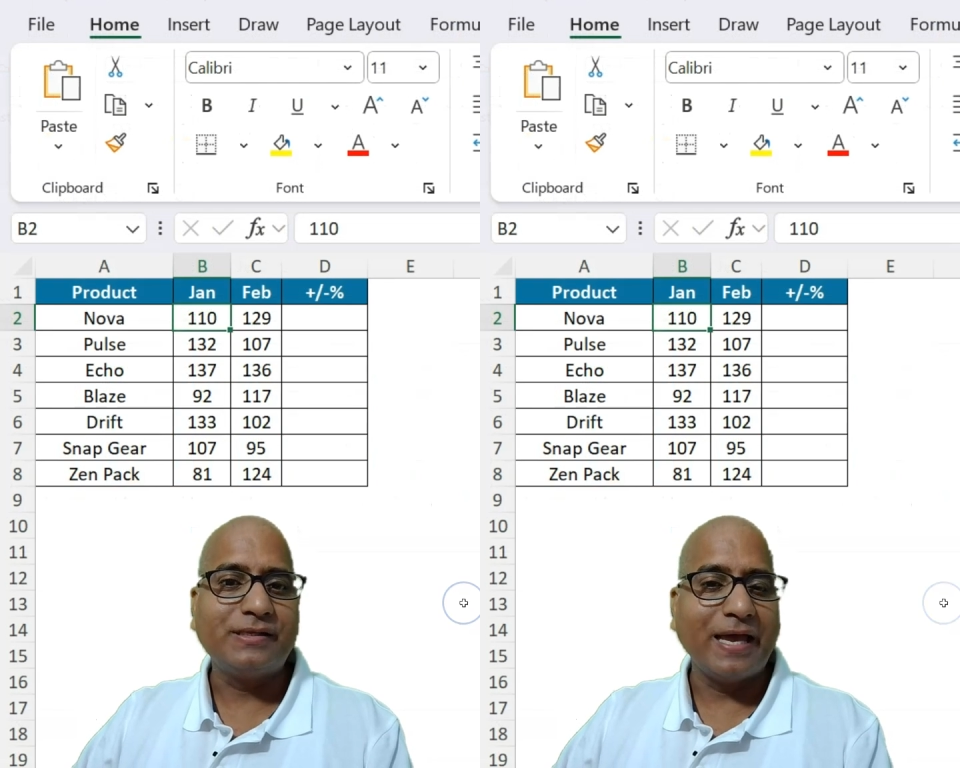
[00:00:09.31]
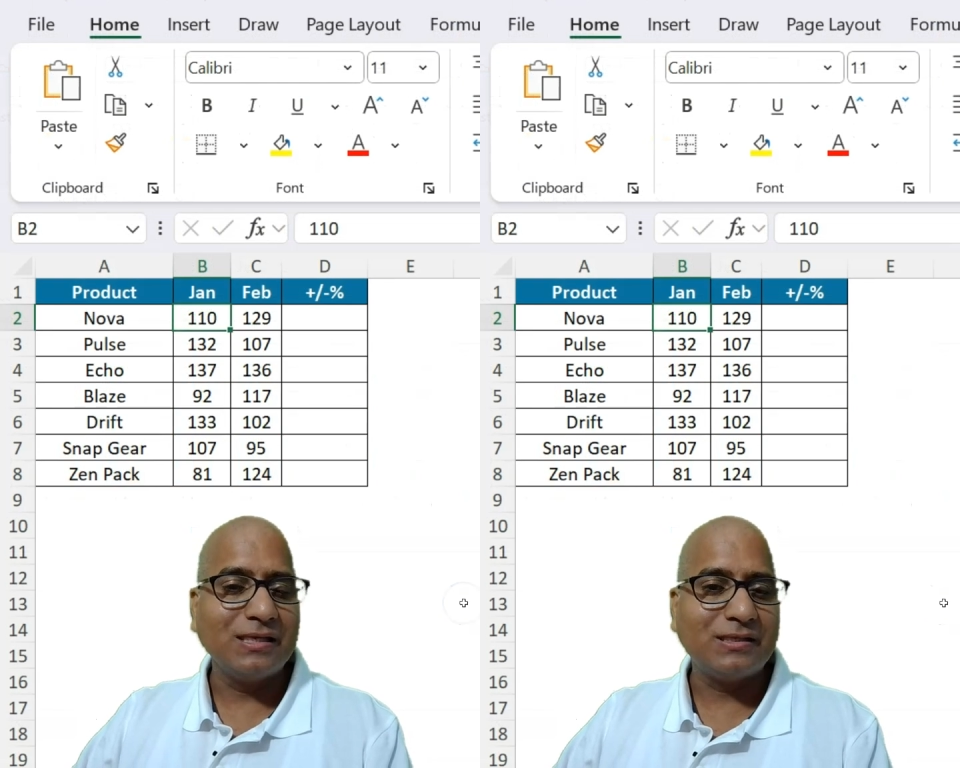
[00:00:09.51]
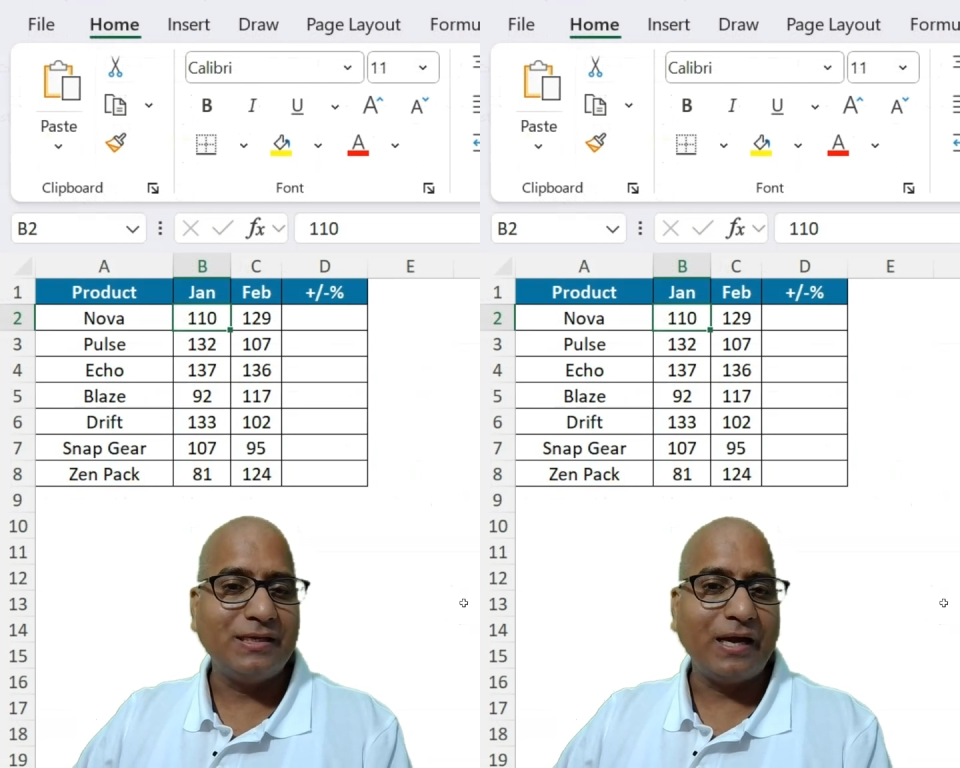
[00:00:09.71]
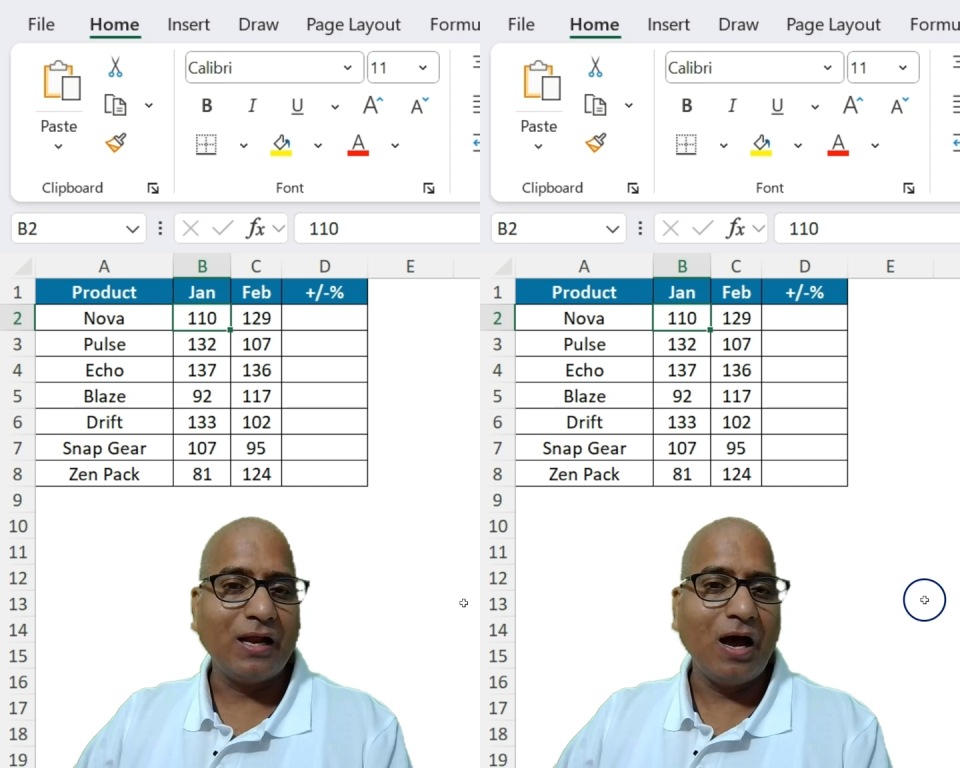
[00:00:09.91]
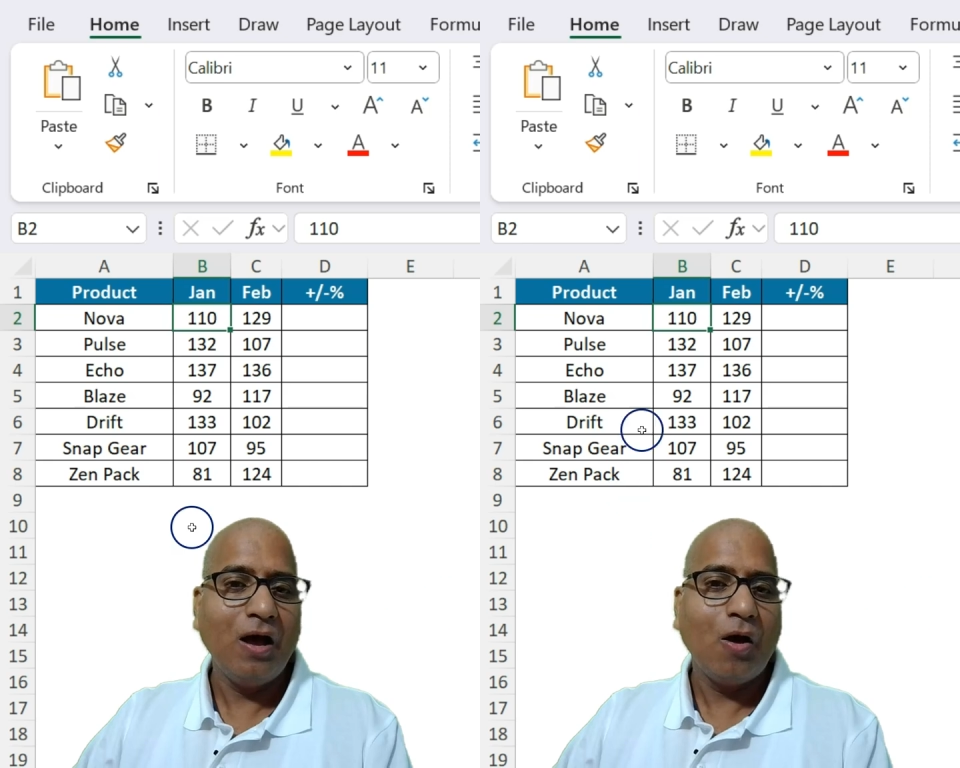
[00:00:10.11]
sales
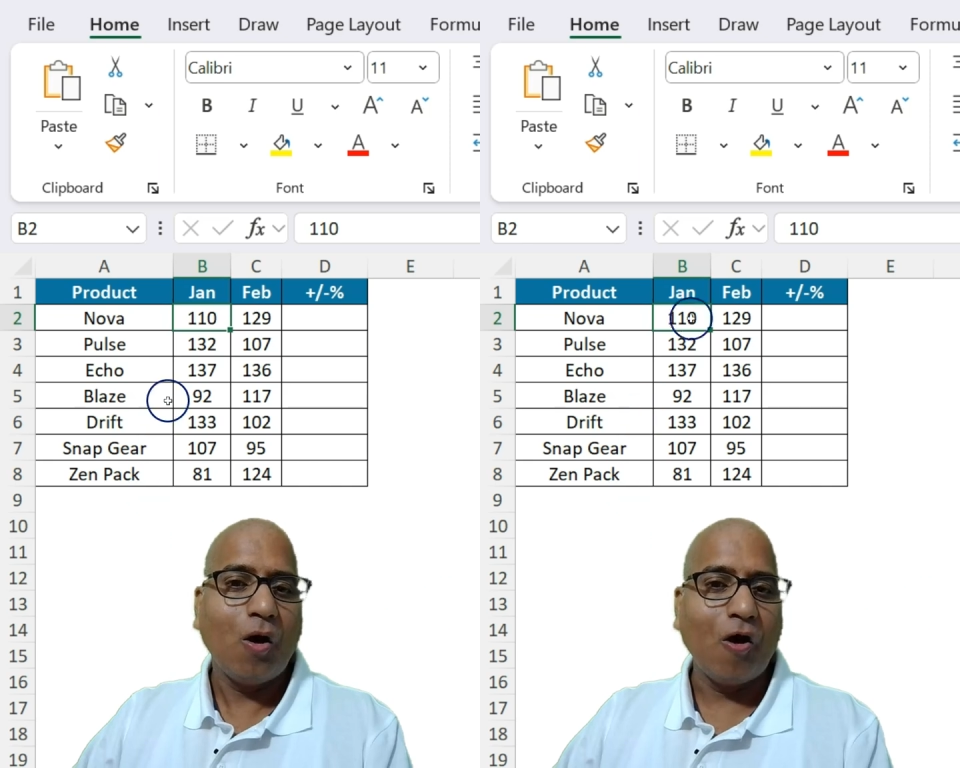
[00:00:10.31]
data